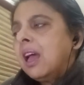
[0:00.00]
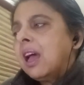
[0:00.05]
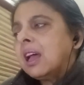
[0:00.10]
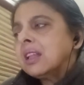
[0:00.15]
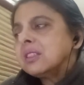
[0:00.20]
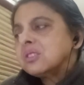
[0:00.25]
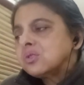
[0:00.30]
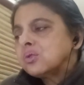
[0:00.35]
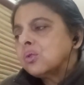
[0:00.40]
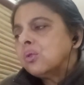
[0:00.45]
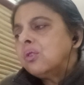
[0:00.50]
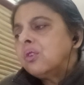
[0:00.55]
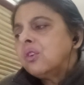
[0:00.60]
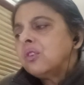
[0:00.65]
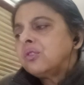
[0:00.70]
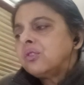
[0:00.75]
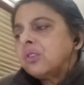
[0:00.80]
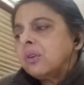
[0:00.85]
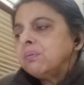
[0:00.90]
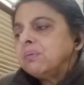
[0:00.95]
And so
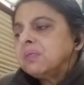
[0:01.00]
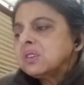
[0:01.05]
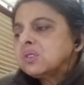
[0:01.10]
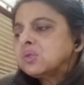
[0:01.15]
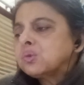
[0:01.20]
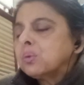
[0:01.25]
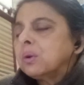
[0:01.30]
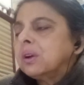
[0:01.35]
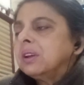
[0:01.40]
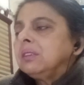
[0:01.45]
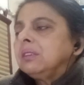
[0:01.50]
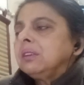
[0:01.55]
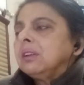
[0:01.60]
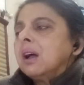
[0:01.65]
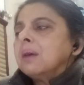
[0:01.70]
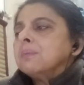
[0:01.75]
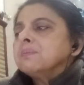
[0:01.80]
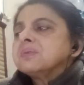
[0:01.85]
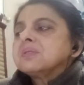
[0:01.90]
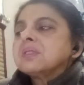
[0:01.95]
from this word
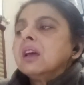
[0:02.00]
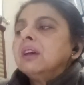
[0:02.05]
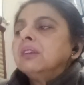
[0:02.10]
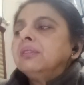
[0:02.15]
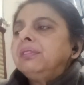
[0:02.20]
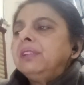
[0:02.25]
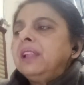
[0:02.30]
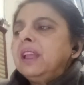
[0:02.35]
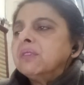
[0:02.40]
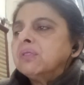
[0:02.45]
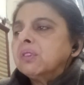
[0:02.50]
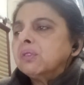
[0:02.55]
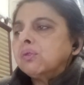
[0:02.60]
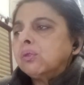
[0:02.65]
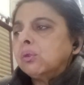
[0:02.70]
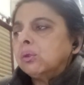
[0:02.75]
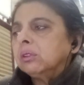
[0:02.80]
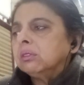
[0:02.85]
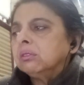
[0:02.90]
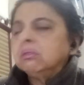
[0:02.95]
comes
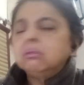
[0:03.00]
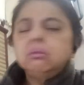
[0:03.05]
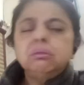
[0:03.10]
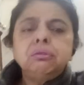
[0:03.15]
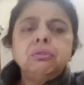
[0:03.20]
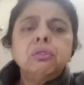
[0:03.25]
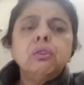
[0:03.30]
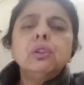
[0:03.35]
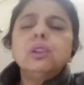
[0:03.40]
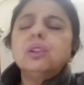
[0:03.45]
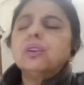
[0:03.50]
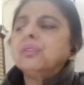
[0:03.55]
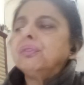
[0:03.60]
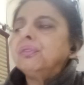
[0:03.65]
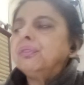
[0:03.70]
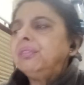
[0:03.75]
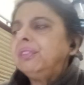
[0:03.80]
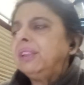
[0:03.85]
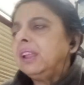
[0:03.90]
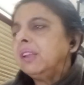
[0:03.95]
flavorful, full of
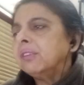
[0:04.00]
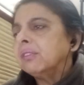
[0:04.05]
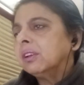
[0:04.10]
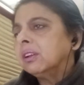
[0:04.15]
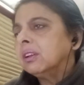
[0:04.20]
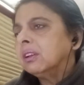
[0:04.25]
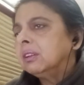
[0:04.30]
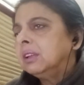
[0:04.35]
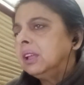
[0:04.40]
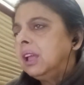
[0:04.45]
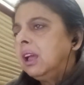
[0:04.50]
flavor.